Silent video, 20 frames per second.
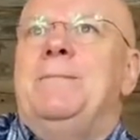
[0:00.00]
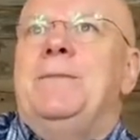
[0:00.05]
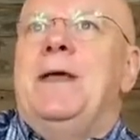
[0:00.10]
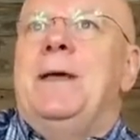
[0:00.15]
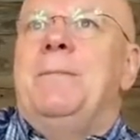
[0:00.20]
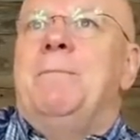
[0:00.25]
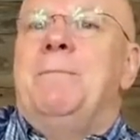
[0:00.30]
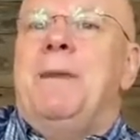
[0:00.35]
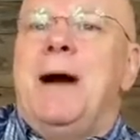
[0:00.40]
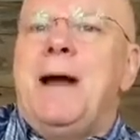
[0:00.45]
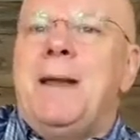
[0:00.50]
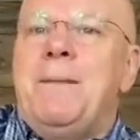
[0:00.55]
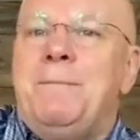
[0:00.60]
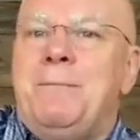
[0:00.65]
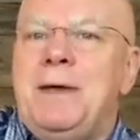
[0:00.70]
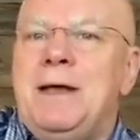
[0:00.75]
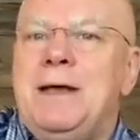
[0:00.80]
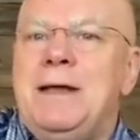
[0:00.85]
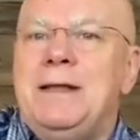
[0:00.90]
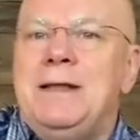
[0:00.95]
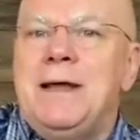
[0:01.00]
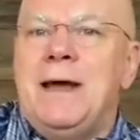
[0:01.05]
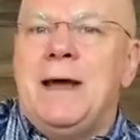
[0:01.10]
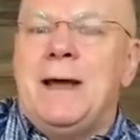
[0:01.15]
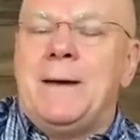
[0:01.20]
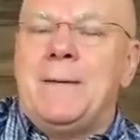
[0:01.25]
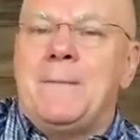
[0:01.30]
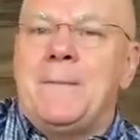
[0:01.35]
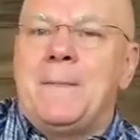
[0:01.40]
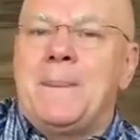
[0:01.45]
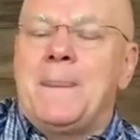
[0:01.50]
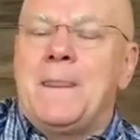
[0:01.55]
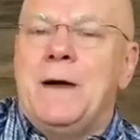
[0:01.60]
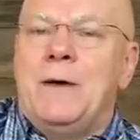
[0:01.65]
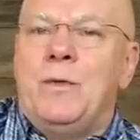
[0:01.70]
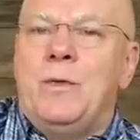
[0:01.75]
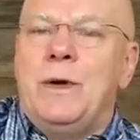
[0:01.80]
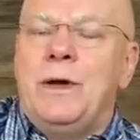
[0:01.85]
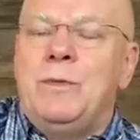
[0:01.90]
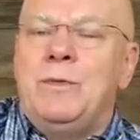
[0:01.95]
It might be that
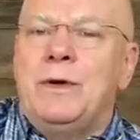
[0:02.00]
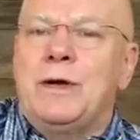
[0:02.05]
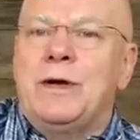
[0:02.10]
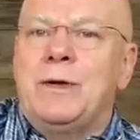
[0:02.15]
we would